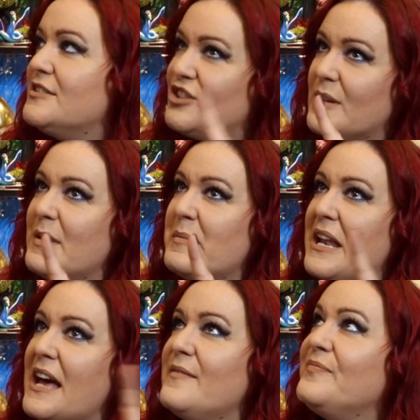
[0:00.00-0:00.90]
Just give me a
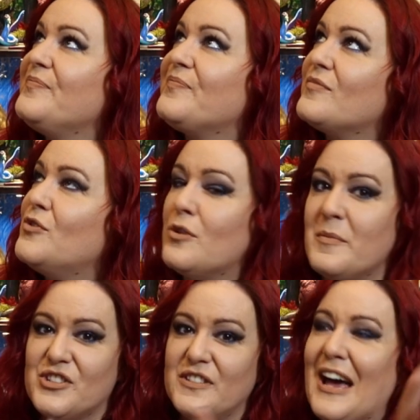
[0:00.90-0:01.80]
minute, talk
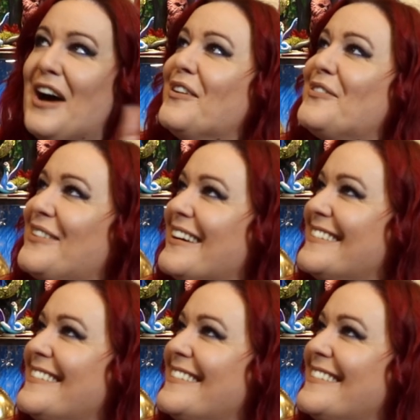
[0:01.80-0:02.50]
amongst yourselves.